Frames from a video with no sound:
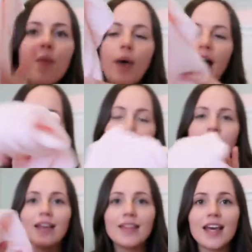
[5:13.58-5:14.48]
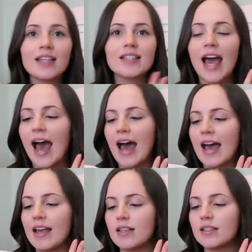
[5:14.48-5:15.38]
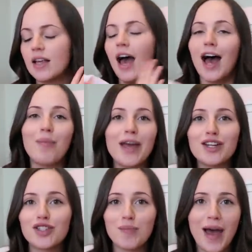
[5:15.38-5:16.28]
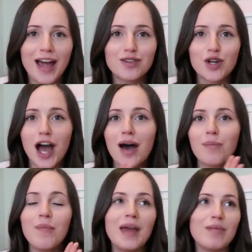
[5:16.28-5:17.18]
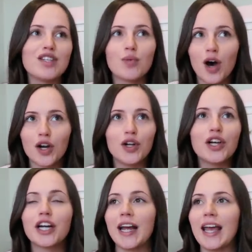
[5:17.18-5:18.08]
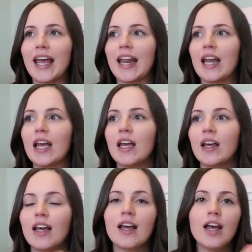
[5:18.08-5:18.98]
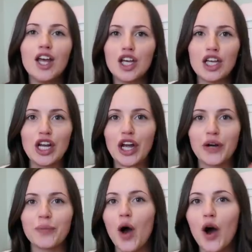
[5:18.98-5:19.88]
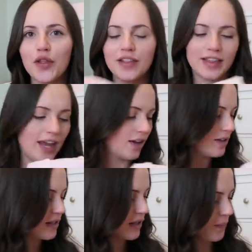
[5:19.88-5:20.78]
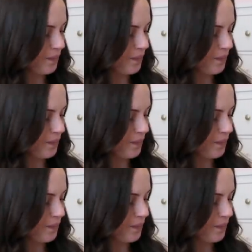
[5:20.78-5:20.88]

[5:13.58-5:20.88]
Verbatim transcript: but I'm bringing this as a picture backdrop, maybe swaddle her in, you know, all the things.